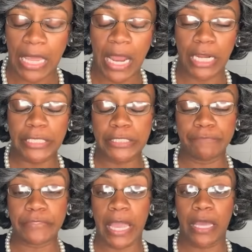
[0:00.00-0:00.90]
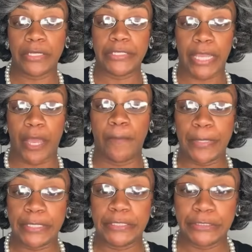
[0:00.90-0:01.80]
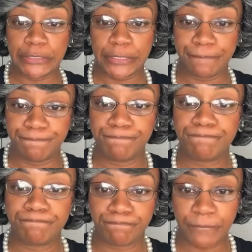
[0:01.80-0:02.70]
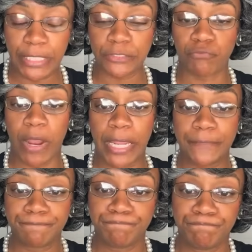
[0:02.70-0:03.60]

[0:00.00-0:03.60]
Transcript: And I love y'all and y'all be good. That's right.